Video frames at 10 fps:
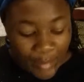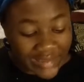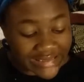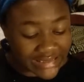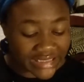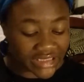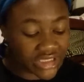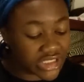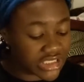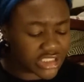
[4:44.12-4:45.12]
My
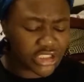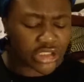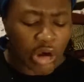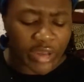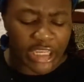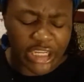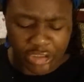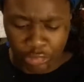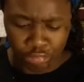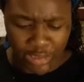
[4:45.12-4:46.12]
sister is so
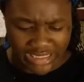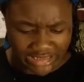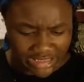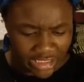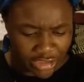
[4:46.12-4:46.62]
ignorant.